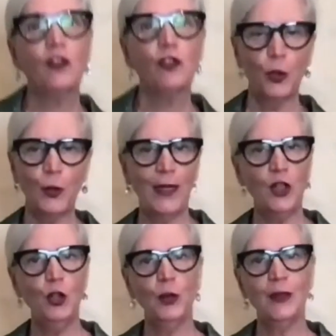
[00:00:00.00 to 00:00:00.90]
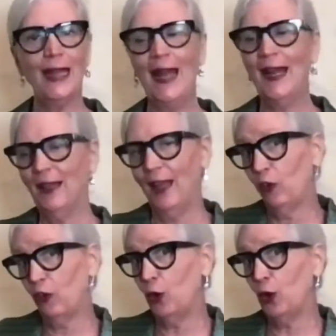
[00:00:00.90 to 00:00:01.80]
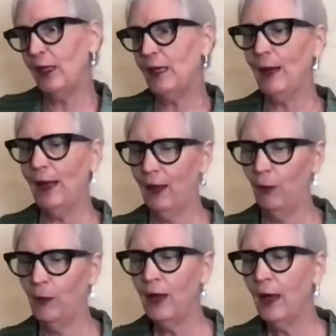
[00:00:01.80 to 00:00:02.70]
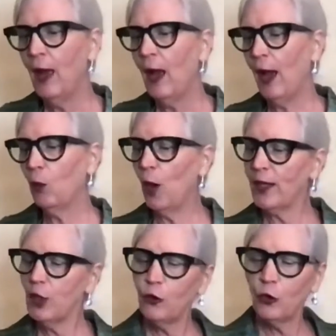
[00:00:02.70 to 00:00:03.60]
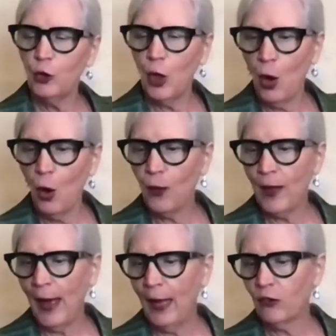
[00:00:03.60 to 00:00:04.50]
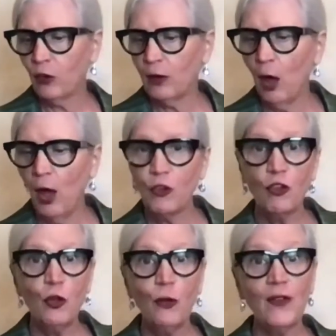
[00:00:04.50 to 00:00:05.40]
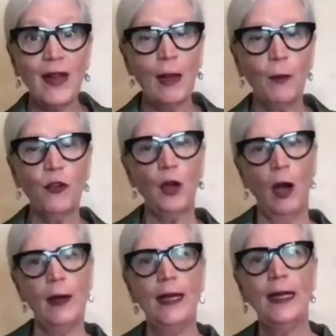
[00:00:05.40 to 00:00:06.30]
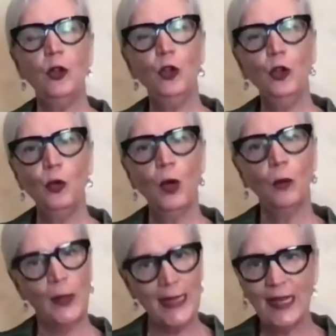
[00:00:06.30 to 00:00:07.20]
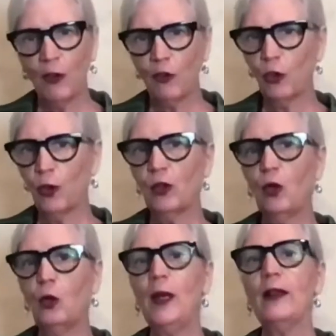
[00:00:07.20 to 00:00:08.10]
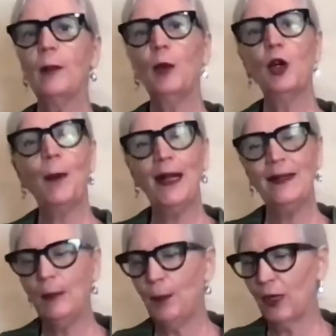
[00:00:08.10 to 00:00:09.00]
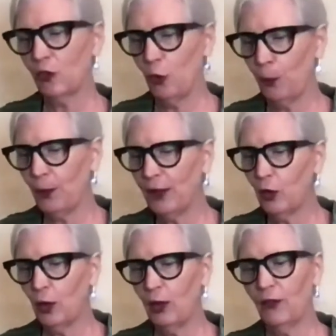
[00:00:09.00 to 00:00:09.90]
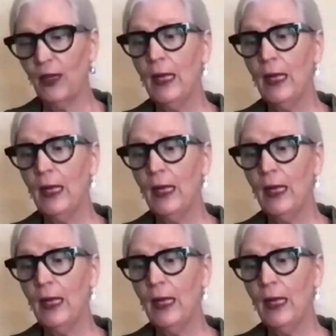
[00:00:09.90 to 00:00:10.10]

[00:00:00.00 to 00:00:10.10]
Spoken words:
sure that you will get it. Let us know your email. I want you to know that on Tuesday, I'm starting a new reading circle with the book by Deepak Chopra called